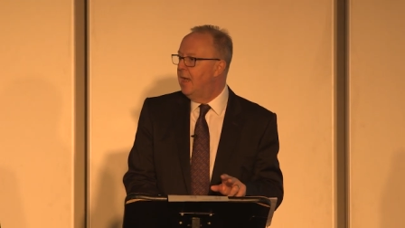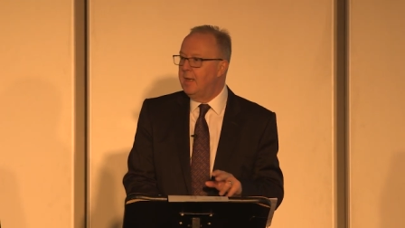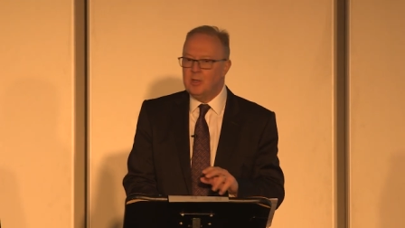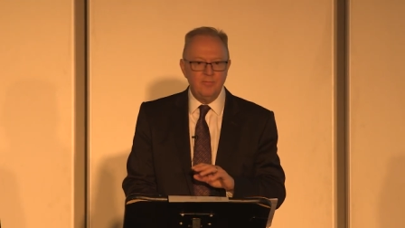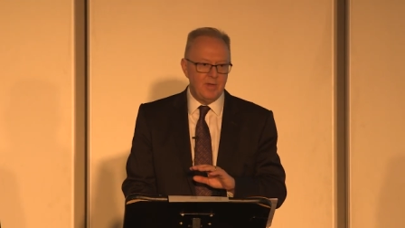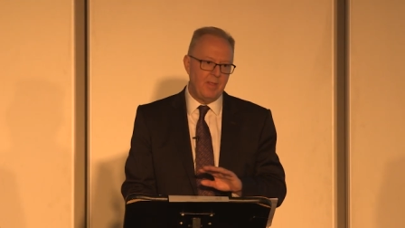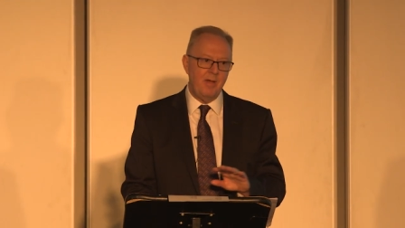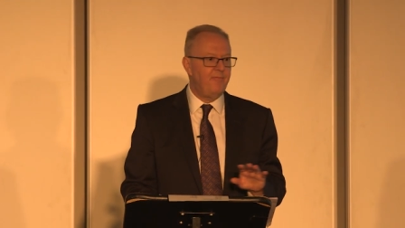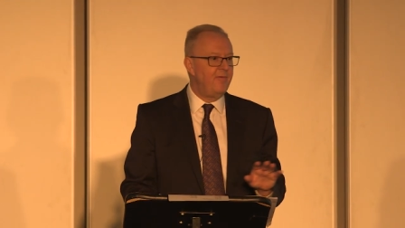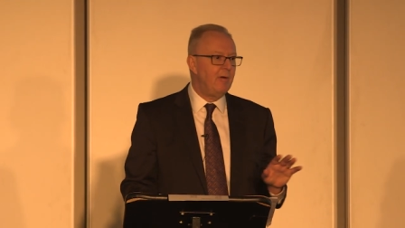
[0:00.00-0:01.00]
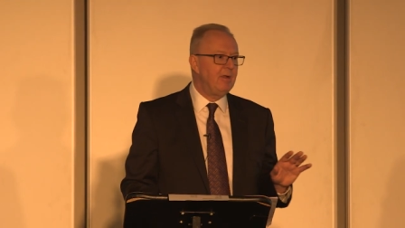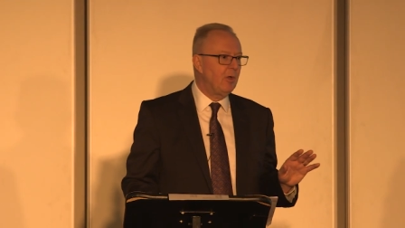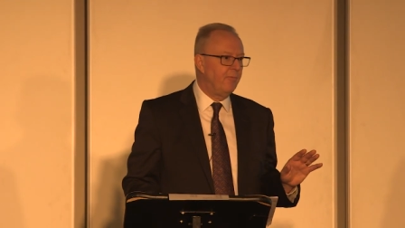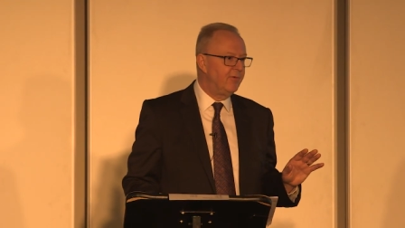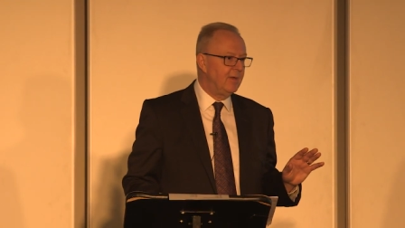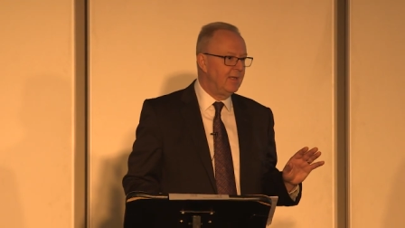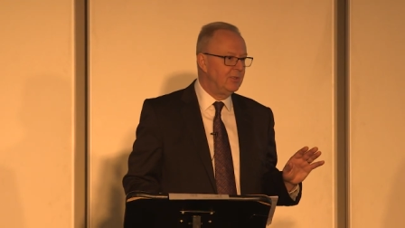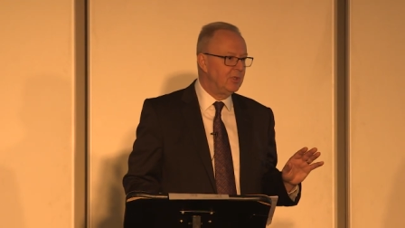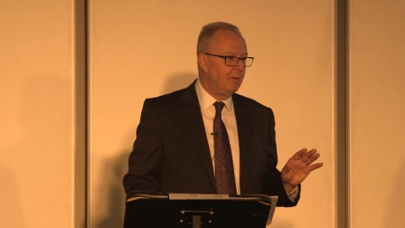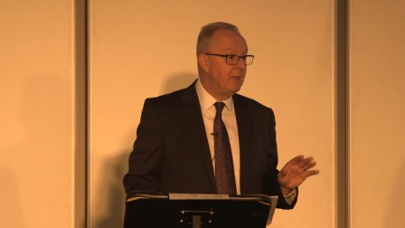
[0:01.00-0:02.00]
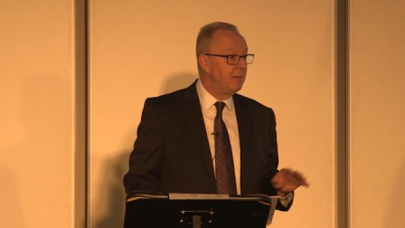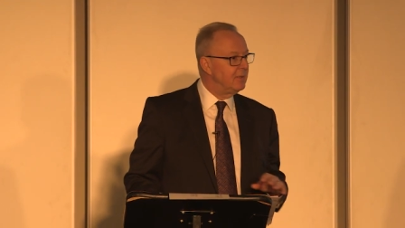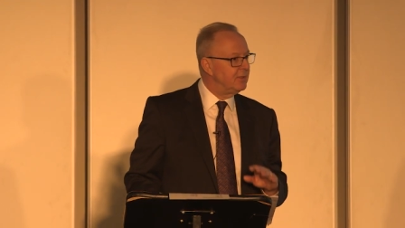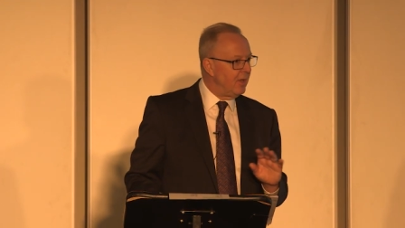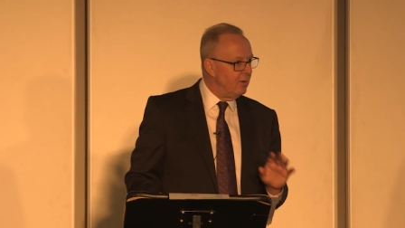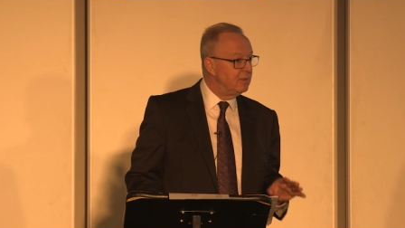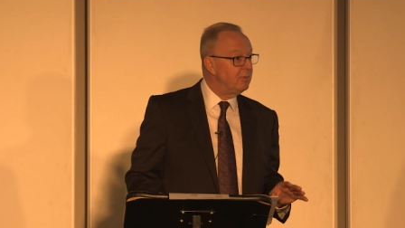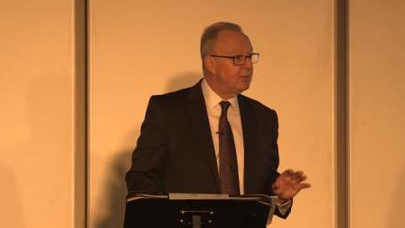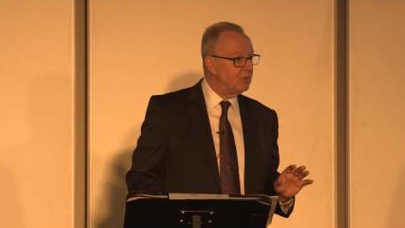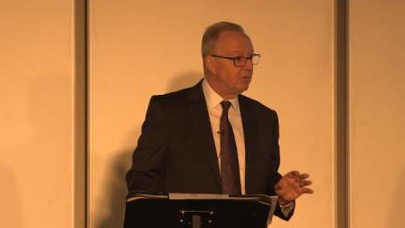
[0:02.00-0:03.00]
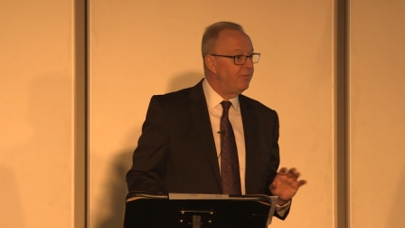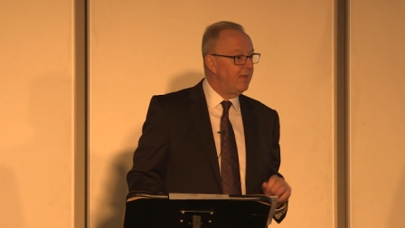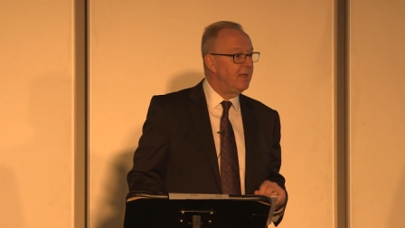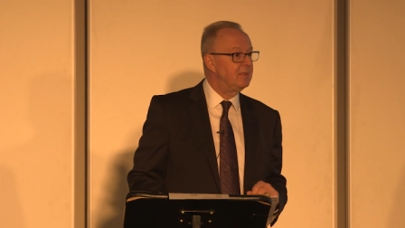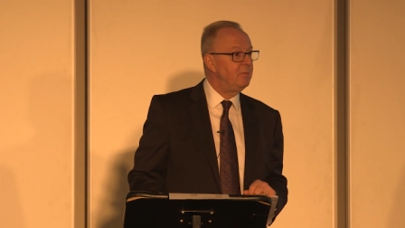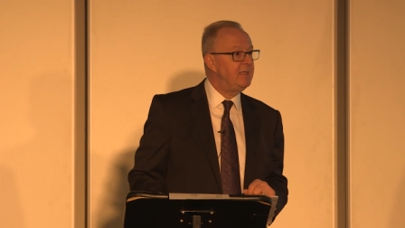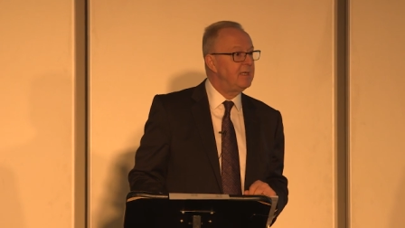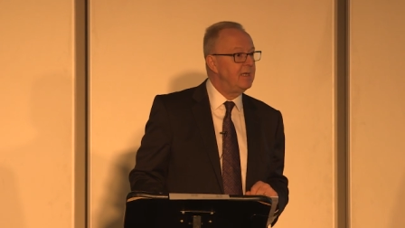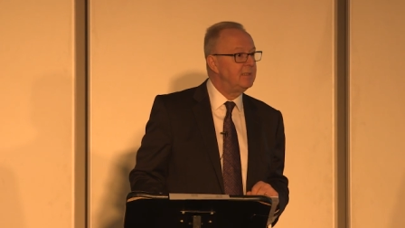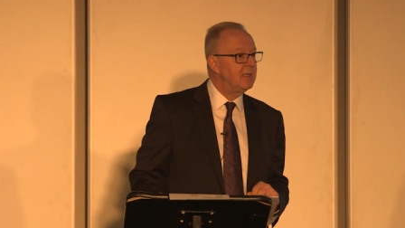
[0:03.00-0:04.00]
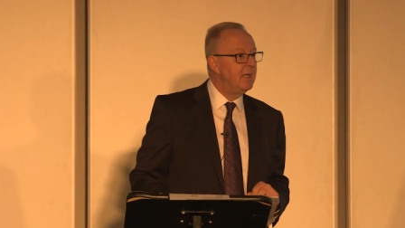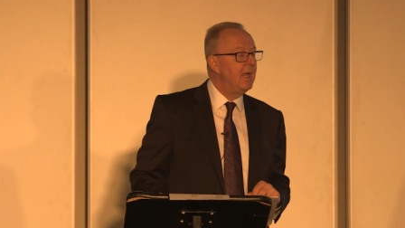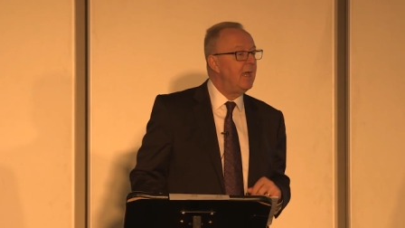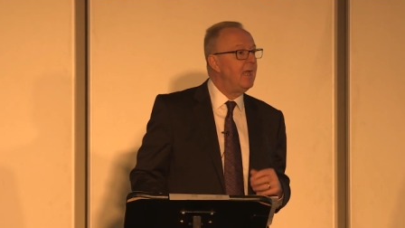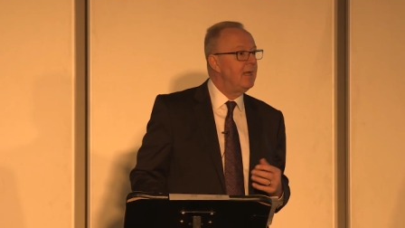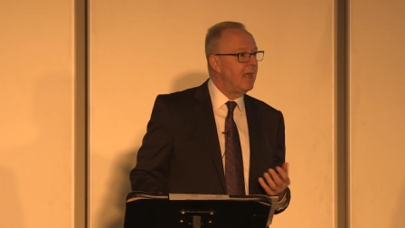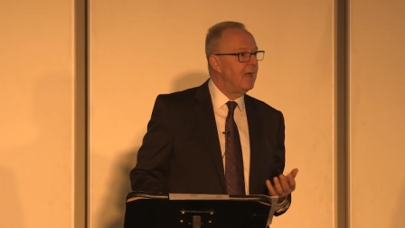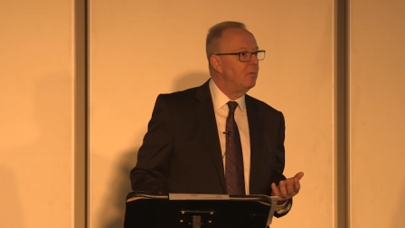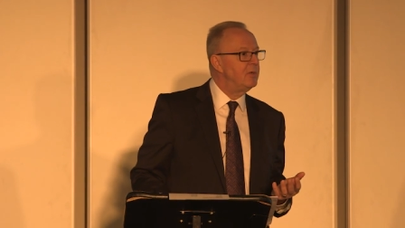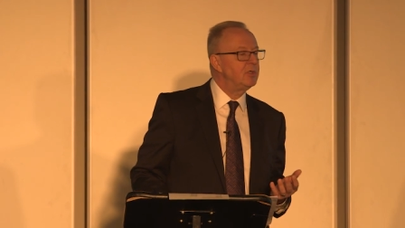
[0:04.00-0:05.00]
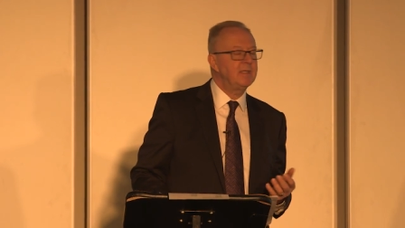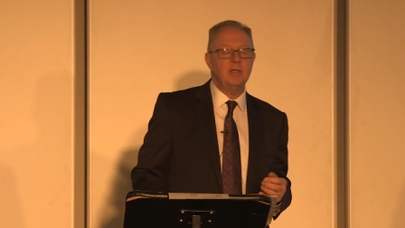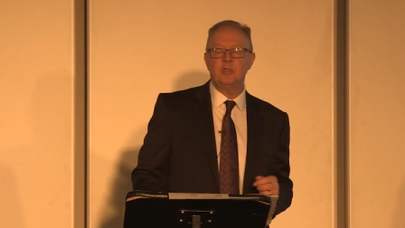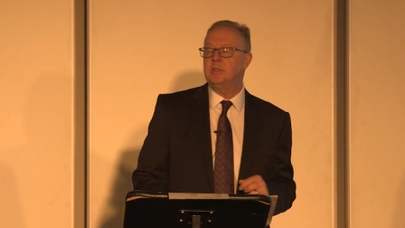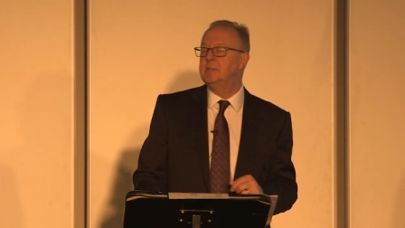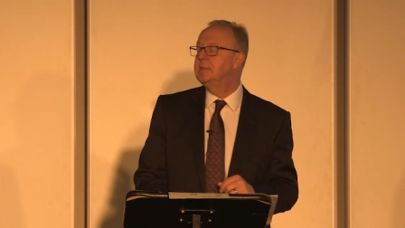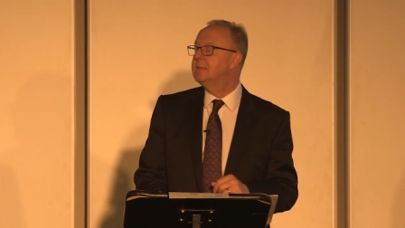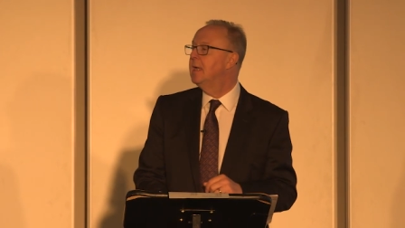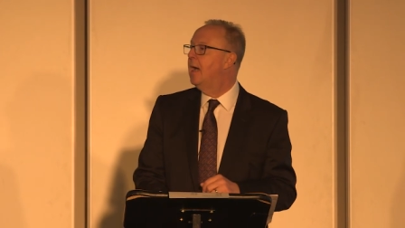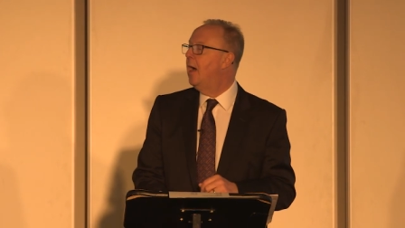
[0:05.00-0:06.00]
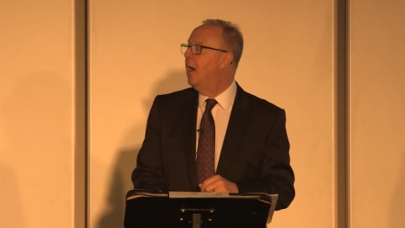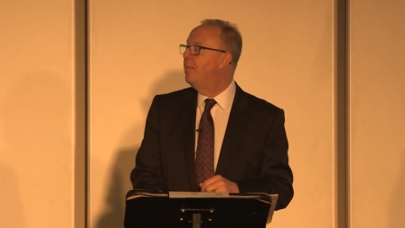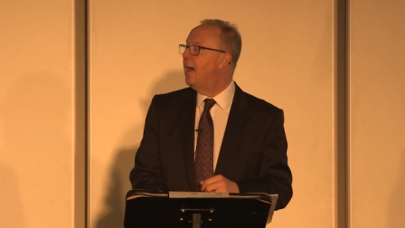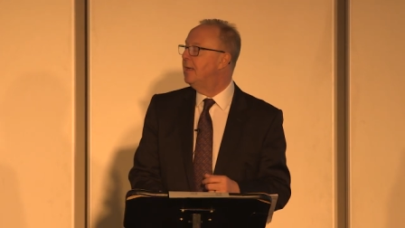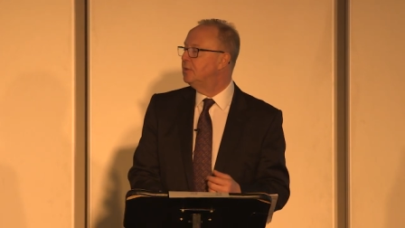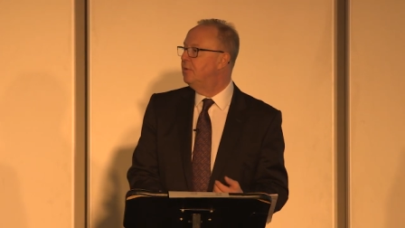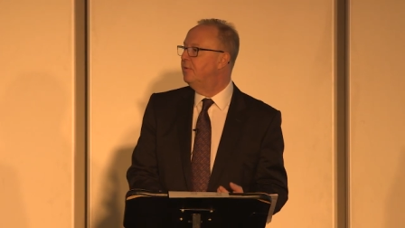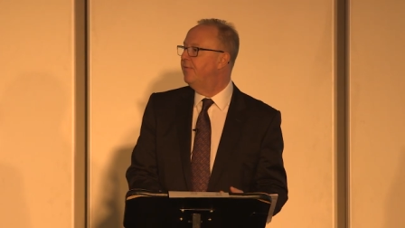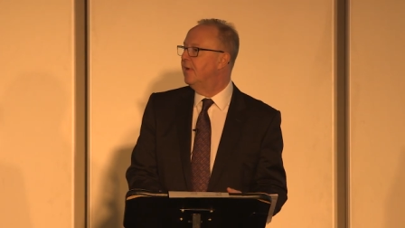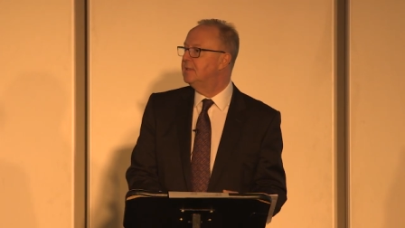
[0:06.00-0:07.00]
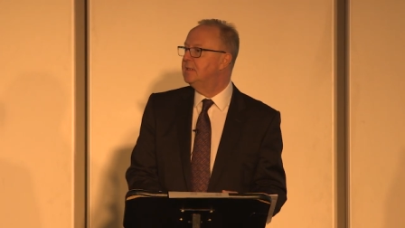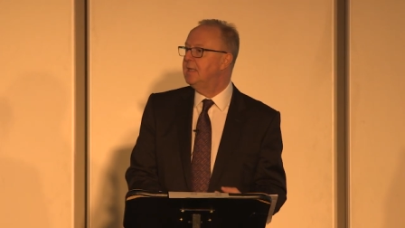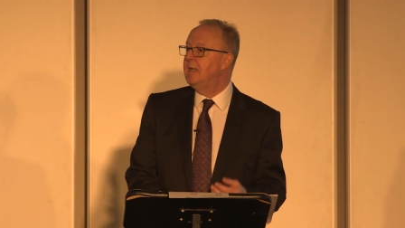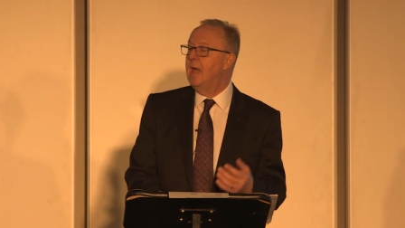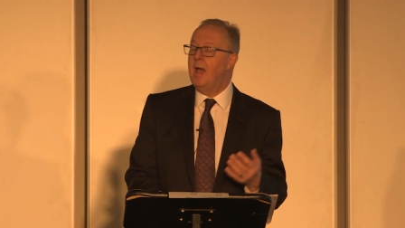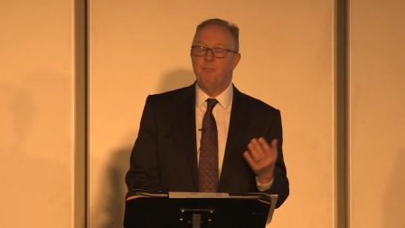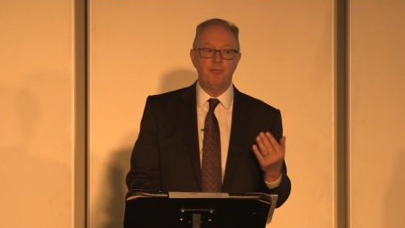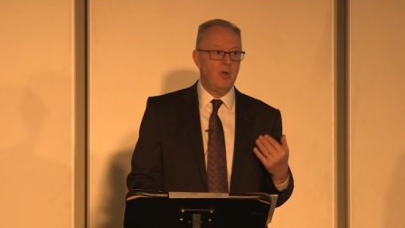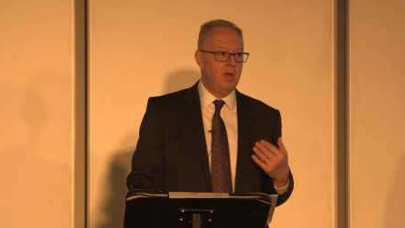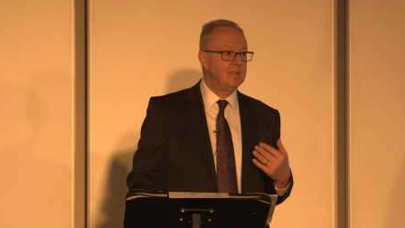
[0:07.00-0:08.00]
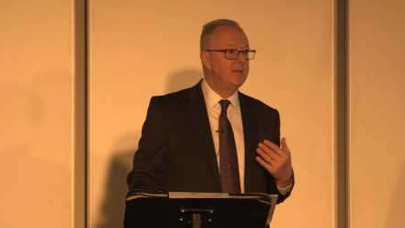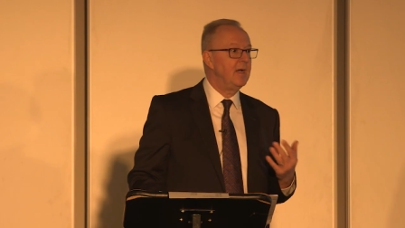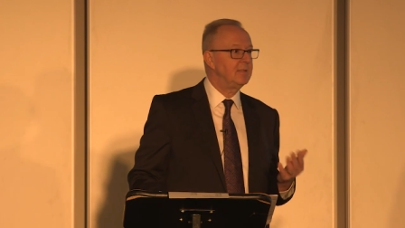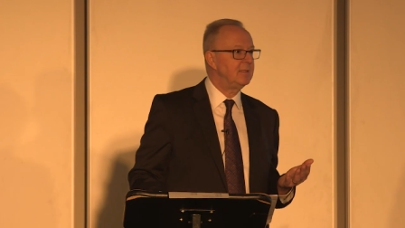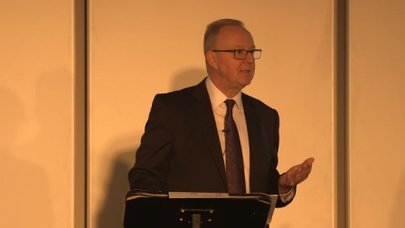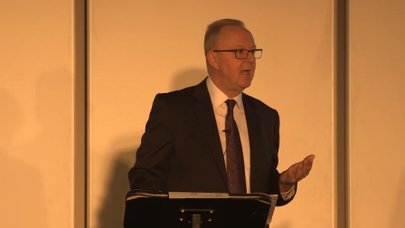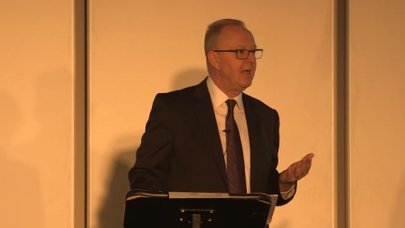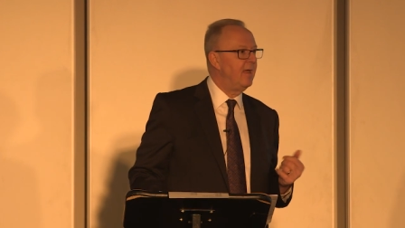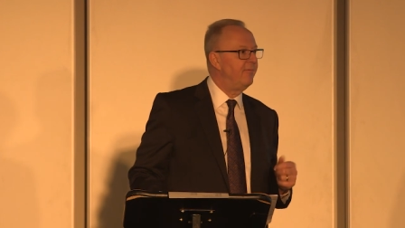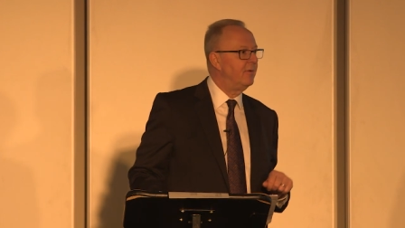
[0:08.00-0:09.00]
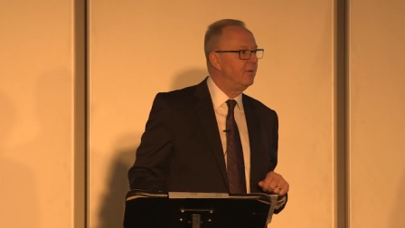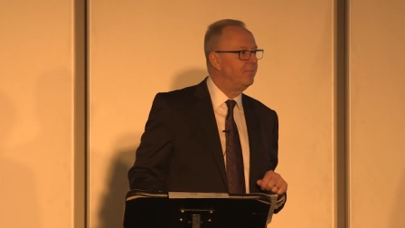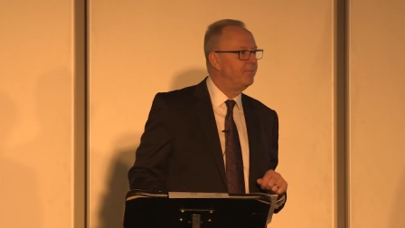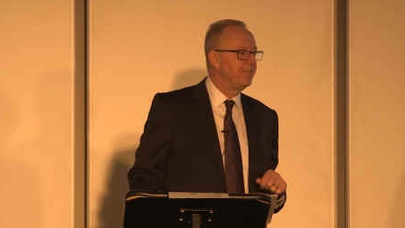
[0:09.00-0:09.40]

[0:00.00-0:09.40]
And I could have done that very confidently in German, because those were the sort of things we did in language sessions at university, and prior to that at A level.